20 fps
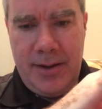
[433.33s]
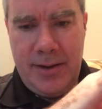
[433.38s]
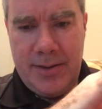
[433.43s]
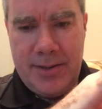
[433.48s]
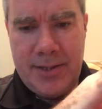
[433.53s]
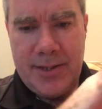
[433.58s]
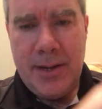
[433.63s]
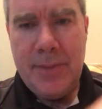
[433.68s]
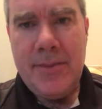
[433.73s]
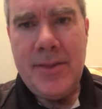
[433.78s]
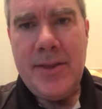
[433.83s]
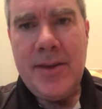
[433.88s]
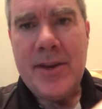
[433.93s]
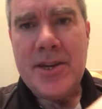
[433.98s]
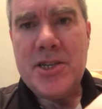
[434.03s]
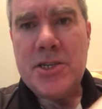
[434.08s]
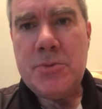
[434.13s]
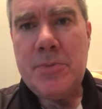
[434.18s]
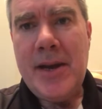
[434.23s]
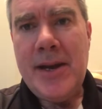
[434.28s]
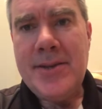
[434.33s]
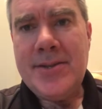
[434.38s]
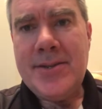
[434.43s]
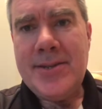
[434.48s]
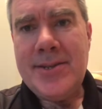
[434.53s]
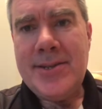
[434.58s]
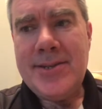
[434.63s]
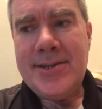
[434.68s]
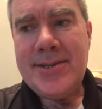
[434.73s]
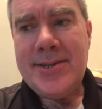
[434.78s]
some of the
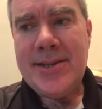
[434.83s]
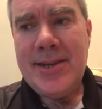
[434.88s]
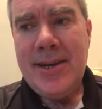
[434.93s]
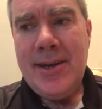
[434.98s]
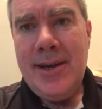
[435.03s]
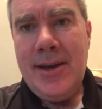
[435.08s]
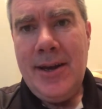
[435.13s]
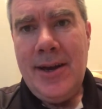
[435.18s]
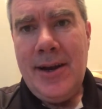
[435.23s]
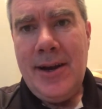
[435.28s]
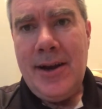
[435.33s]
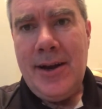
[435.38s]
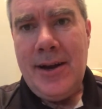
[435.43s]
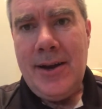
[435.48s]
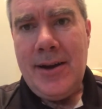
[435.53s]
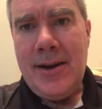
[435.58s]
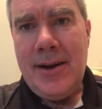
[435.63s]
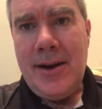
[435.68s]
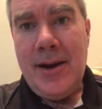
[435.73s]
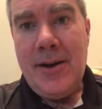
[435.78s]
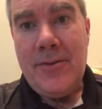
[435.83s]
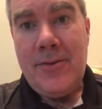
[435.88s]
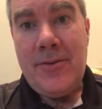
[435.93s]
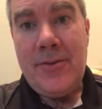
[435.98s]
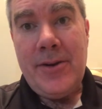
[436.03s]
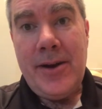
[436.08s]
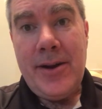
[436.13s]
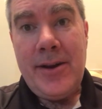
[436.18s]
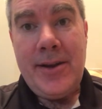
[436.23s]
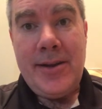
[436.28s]
expenses of
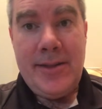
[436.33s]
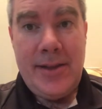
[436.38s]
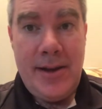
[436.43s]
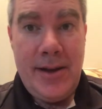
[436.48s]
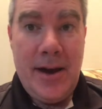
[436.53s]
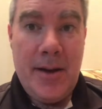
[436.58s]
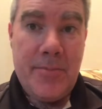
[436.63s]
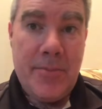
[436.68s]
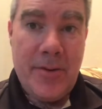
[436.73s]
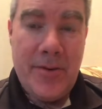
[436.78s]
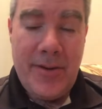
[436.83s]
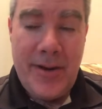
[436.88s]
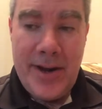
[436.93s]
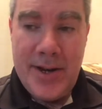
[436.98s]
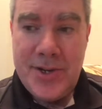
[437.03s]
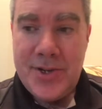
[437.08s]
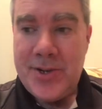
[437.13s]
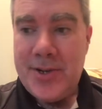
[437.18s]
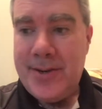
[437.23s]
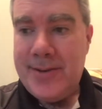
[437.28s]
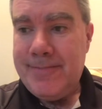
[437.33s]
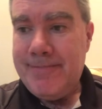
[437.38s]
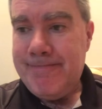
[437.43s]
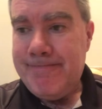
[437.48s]
running the operation.